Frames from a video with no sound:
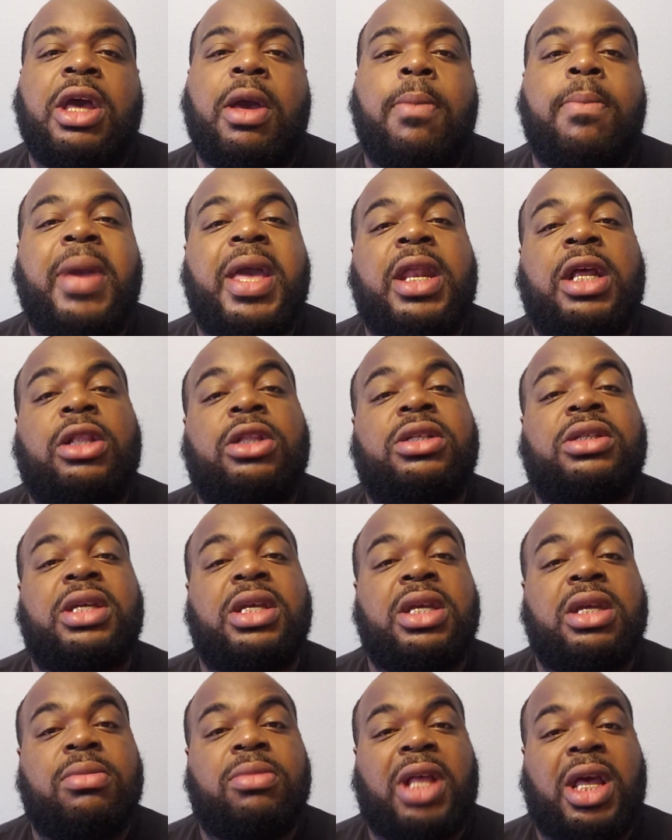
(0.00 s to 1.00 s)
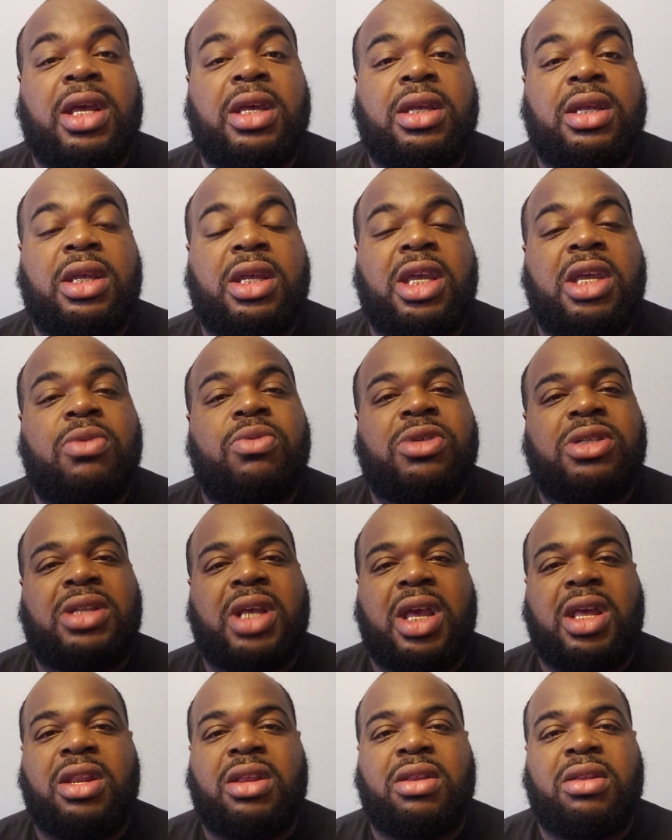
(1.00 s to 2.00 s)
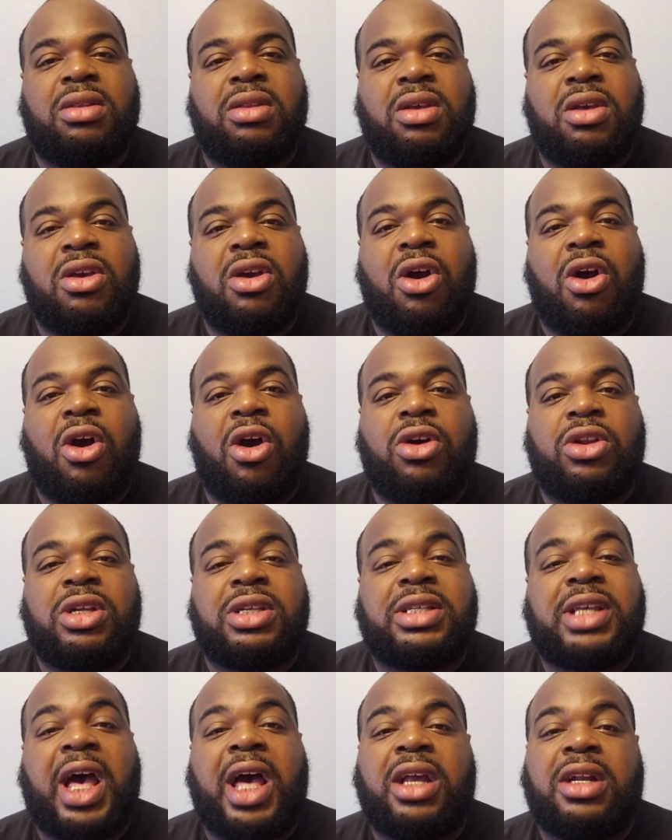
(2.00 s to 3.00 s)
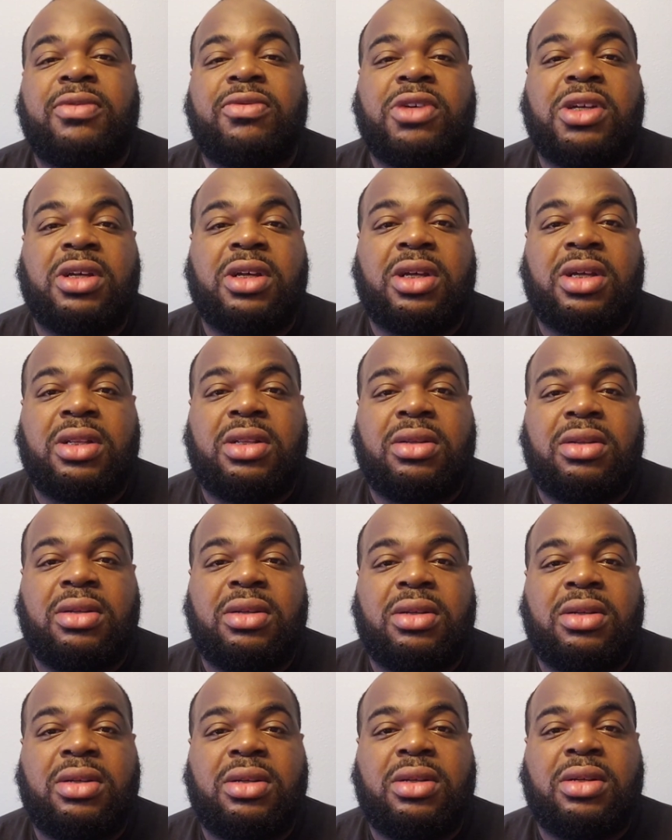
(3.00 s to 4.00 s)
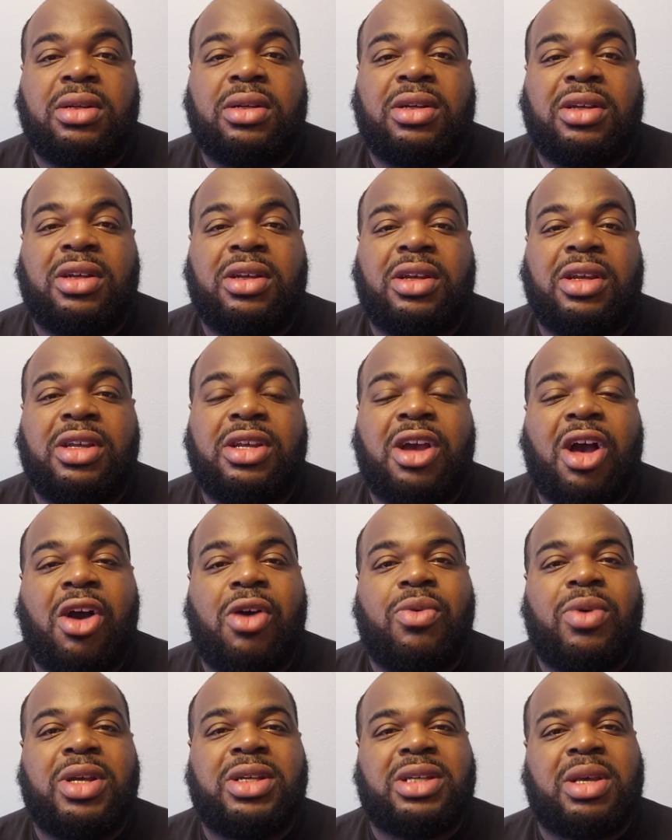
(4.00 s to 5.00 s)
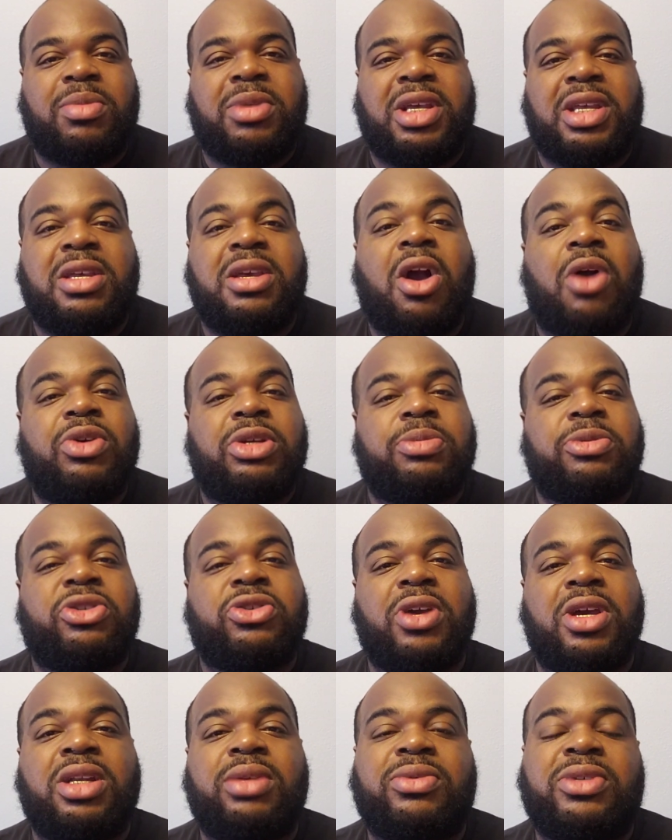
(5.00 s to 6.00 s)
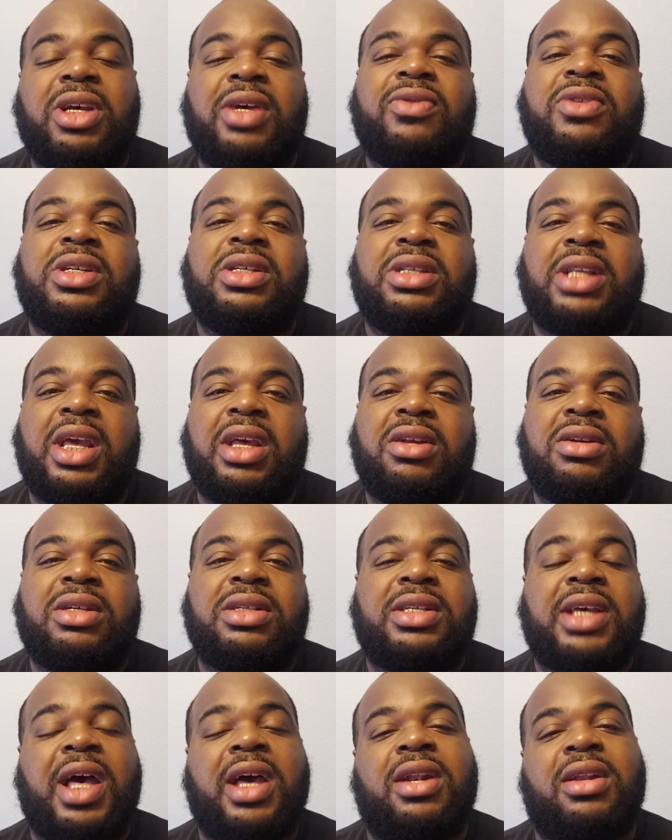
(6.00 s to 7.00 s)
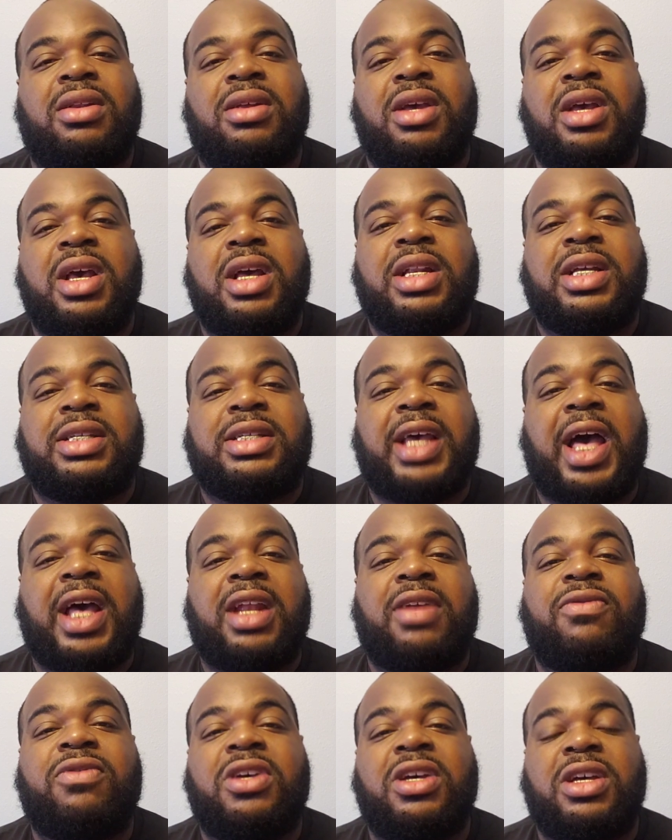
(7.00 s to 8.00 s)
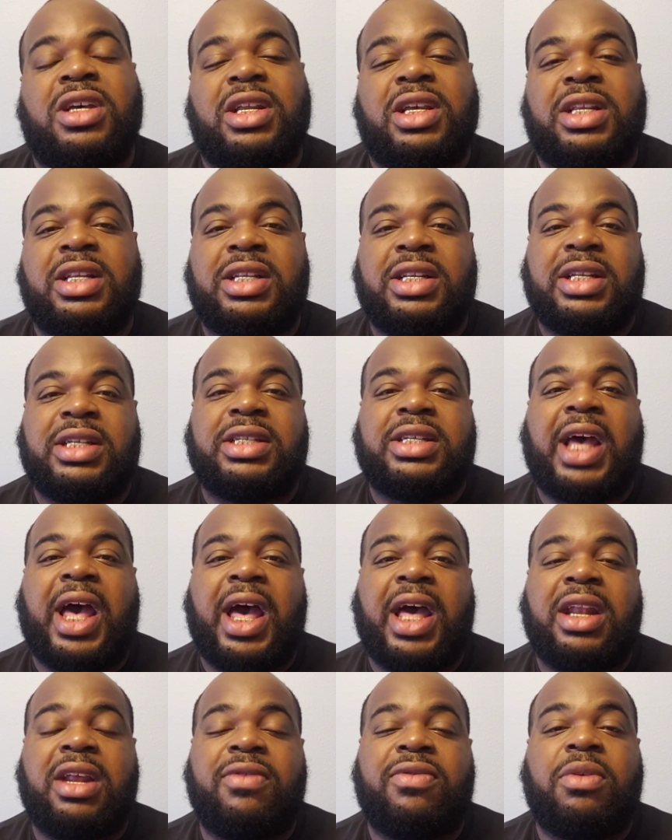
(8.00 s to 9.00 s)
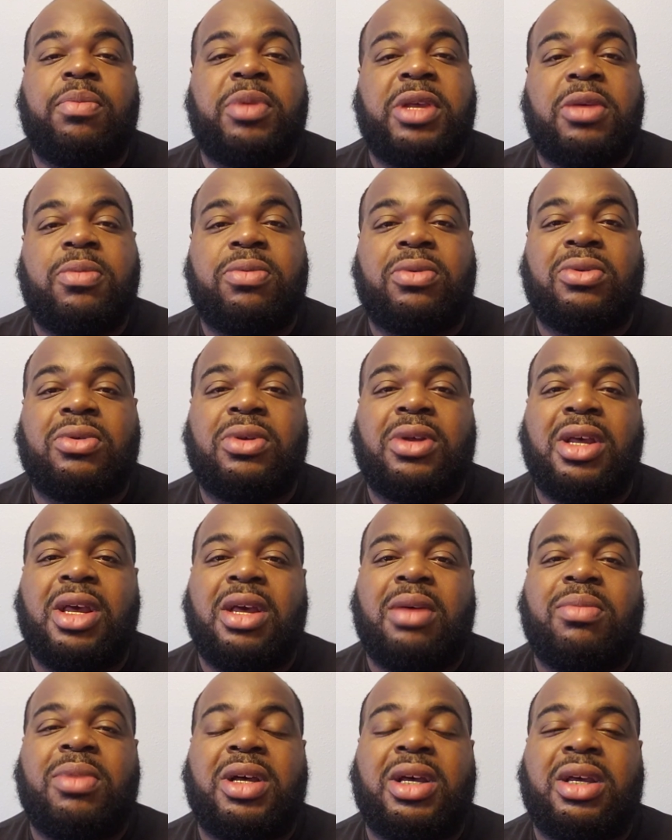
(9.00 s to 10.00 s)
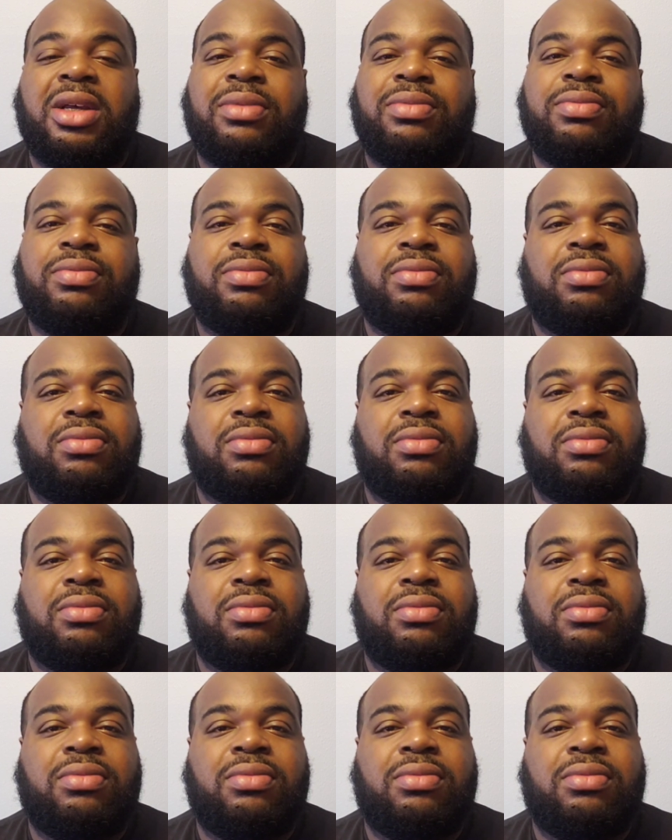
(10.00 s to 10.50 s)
made it seem like he was standing on the side of good. He always portrayed himself to stand on the side of good and the side of the people. But